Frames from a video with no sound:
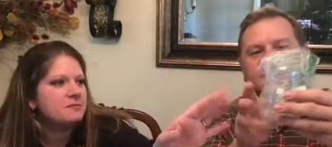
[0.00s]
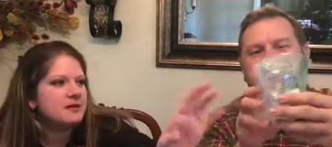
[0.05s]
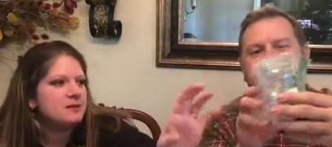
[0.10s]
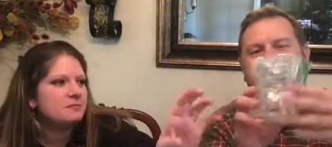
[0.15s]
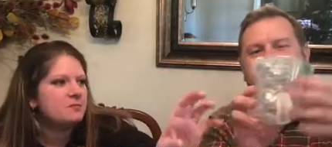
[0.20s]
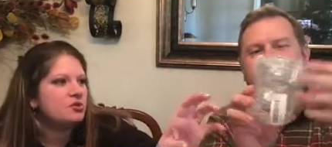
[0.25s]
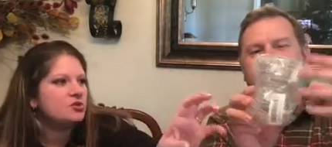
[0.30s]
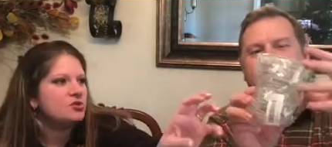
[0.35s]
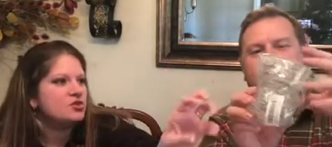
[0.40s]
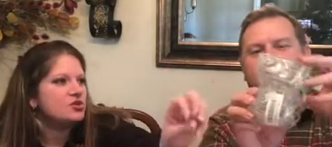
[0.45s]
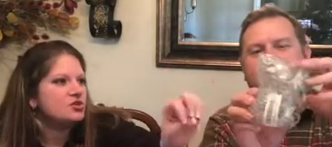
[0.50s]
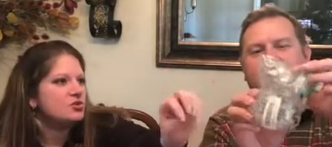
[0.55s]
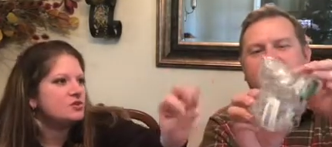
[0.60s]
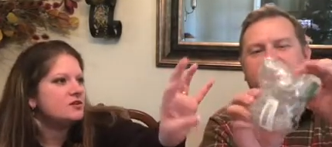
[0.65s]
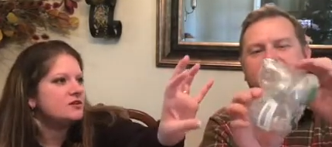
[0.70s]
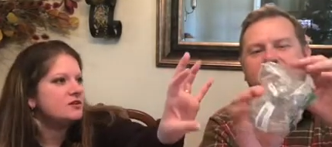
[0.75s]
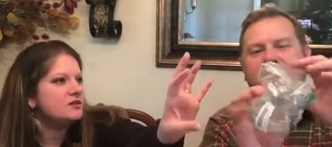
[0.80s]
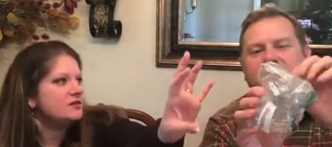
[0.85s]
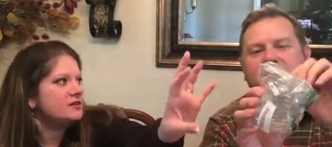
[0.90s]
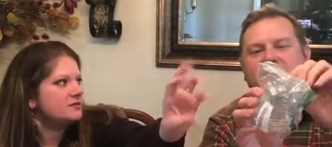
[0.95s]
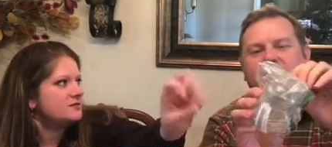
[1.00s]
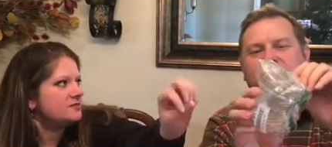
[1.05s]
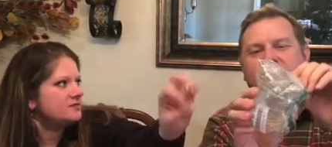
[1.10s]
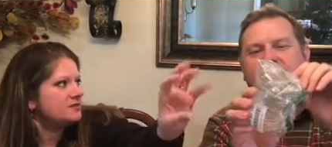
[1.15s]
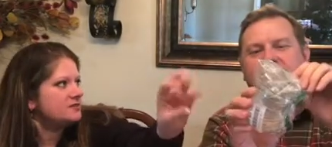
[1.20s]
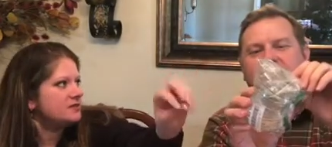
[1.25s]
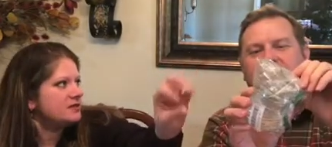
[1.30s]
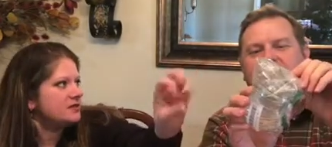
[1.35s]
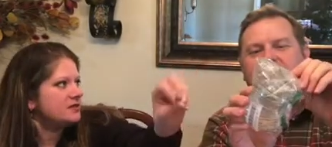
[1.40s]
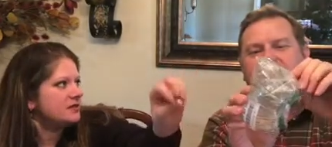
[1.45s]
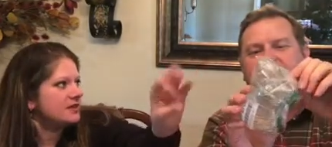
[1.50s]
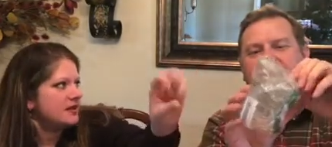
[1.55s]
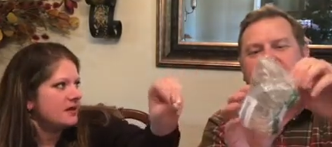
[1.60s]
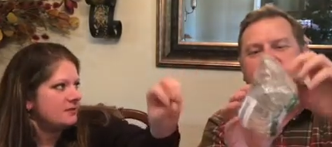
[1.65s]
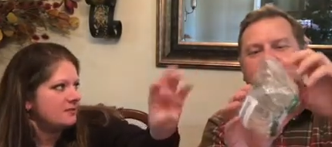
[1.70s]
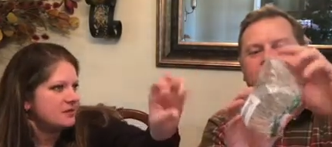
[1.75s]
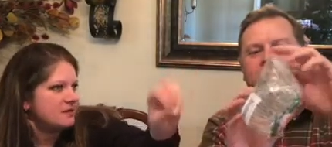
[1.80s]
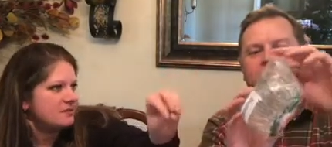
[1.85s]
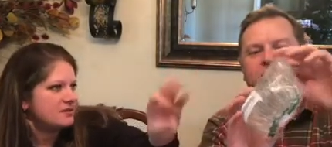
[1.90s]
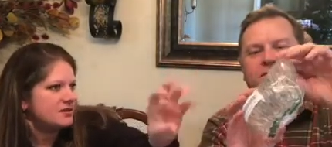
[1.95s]
Speaker 1: people do the, the
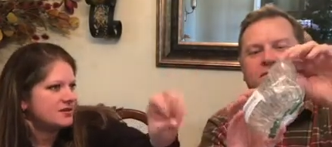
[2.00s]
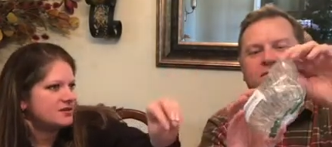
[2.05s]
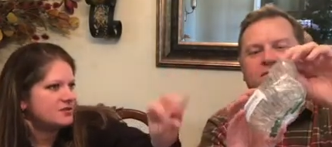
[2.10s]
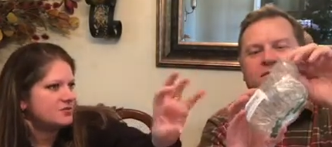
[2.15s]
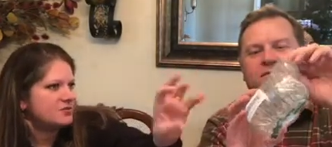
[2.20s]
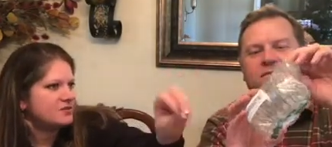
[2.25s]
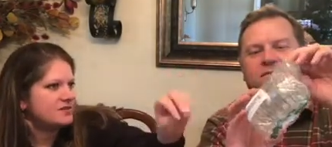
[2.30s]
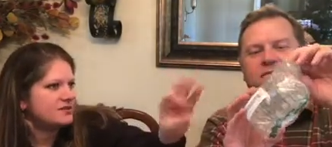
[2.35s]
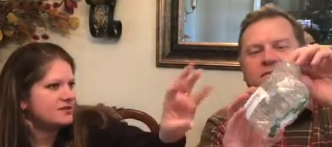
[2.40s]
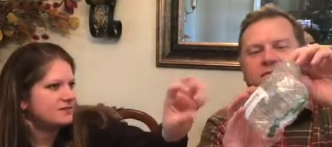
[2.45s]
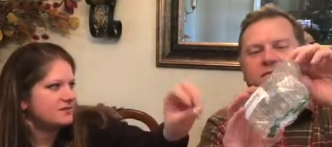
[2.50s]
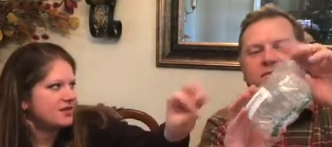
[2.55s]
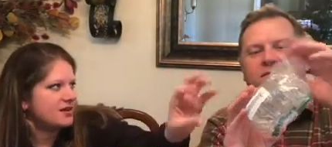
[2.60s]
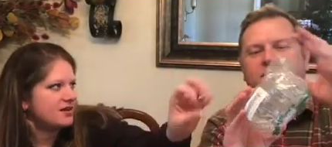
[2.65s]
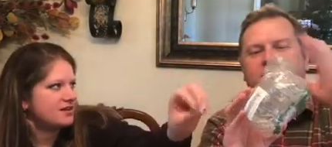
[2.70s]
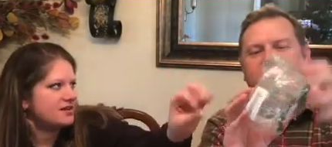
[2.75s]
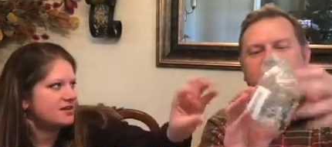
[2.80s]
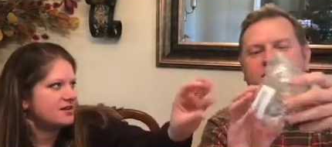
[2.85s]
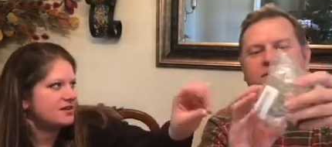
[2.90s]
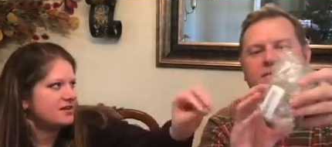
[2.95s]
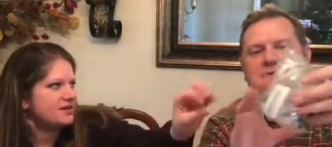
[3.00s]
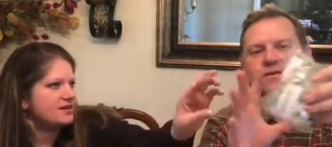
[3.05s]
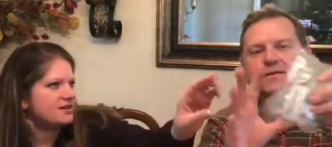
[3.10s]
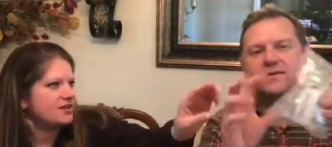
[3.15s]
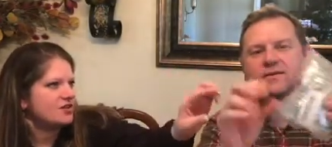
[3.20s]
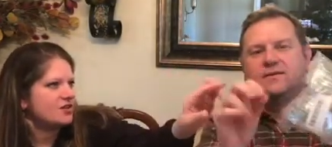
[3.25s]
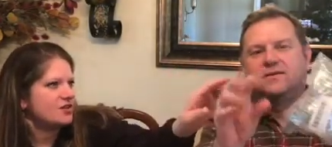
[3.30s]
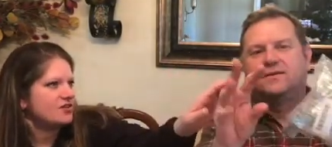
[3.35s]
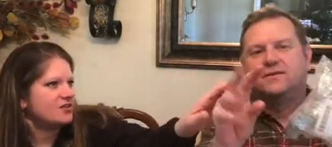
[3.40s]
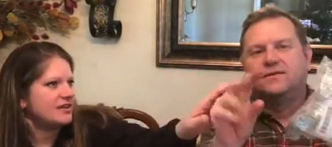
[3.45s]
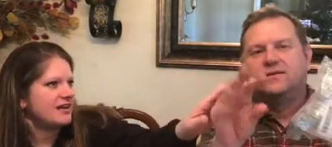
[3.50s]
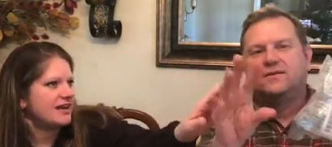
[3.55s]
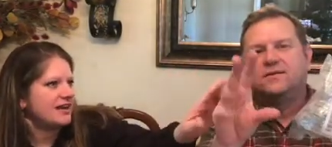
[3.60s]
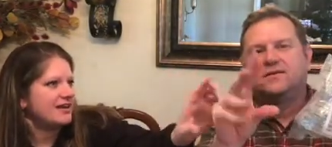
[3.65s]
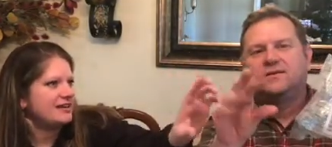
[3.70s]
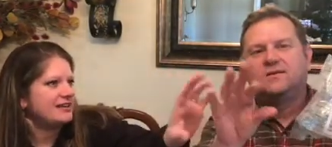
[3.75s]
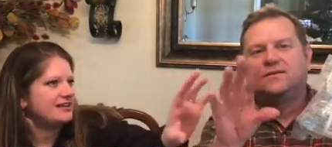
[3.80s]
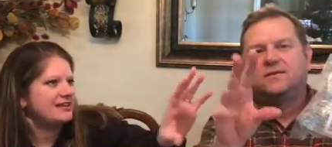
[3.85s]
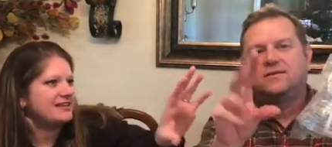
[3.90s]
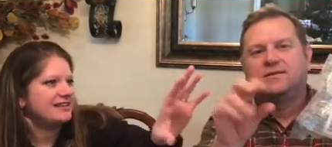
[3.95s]
gummy bears with the vodka and all
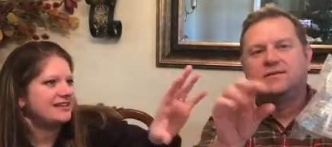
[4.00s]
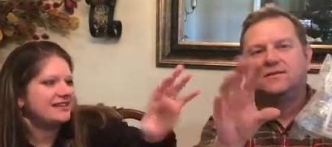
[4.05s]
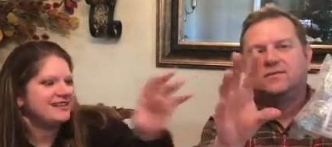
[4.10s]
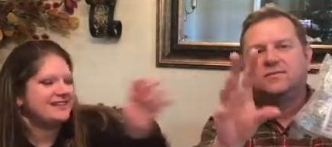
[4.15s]
that. And,